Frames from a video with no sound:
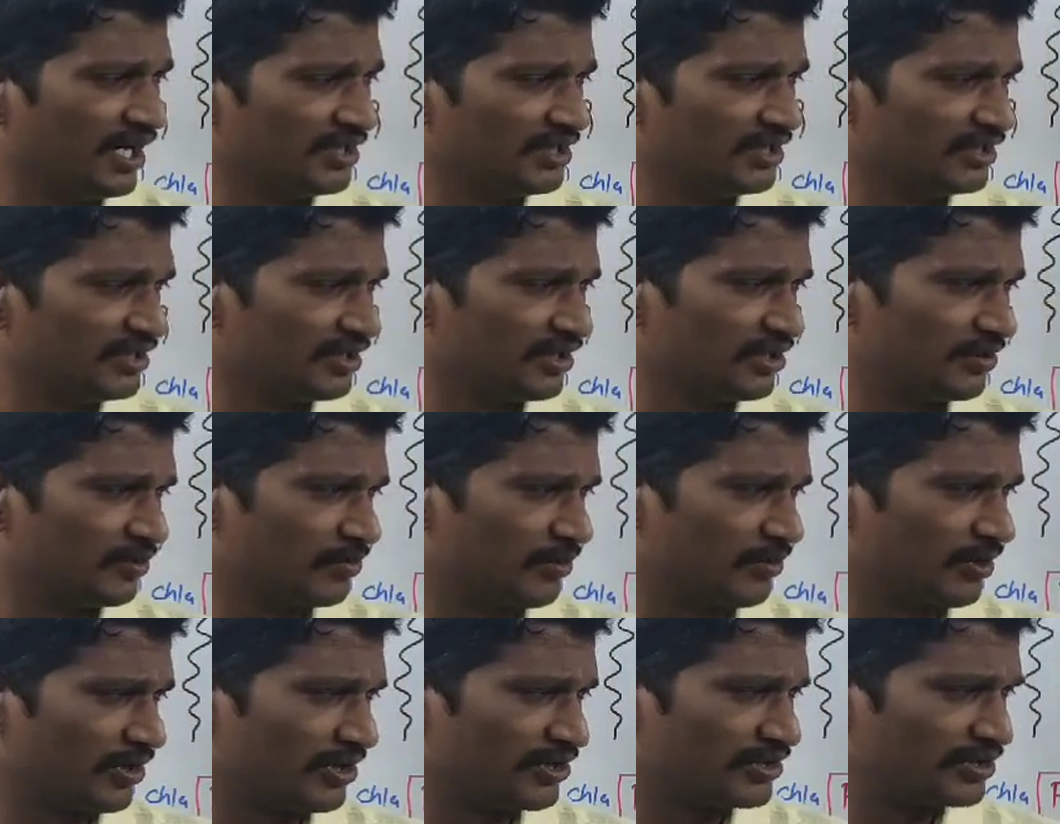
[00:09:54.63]
And
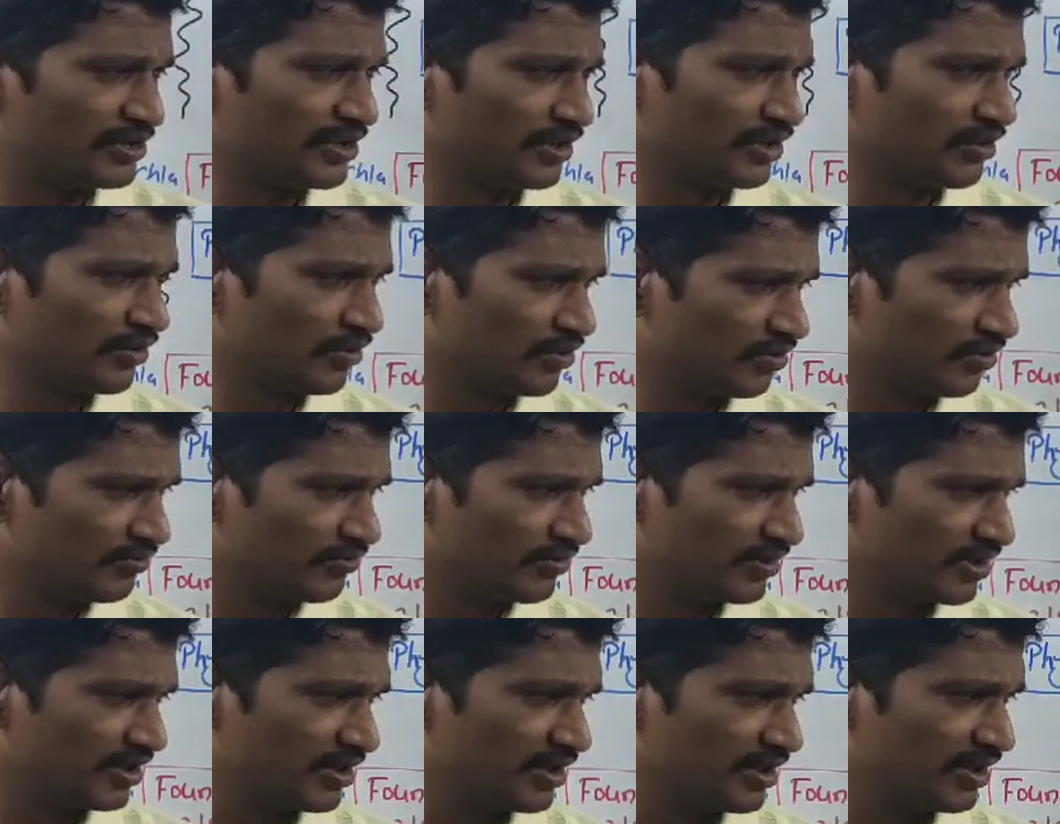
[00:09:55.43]
protects the
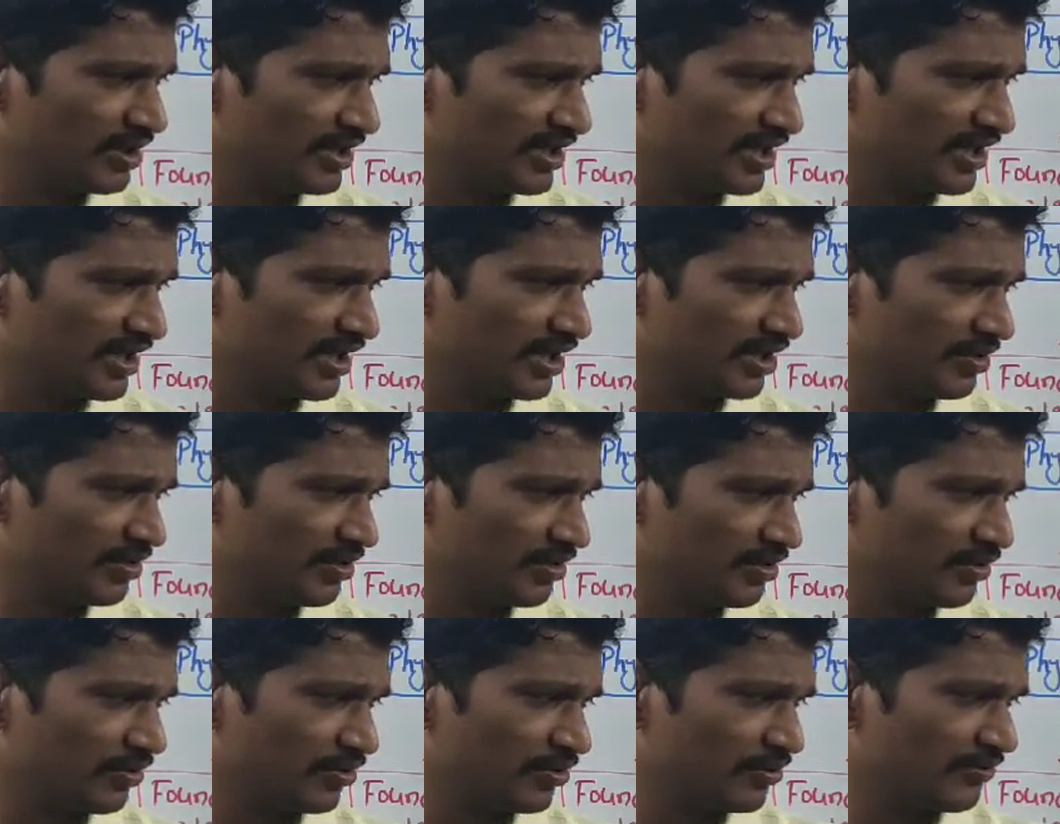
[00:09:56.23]
chlorophyll
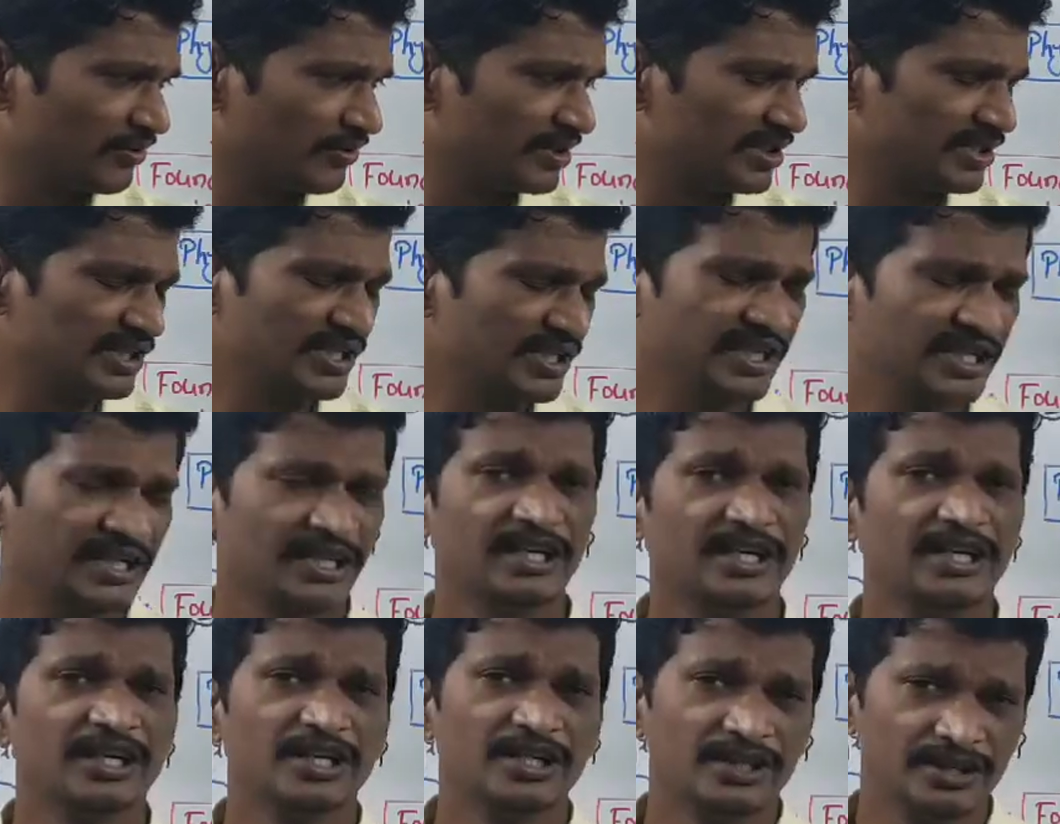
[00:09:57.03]

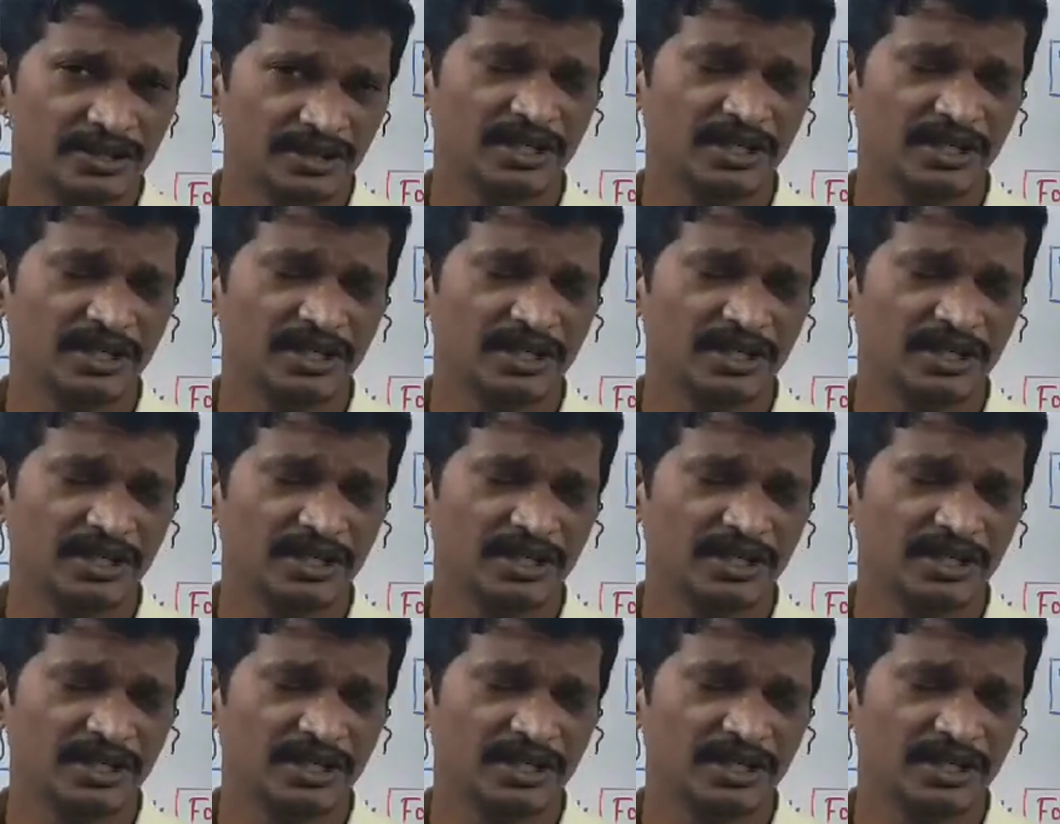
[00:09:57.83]
A.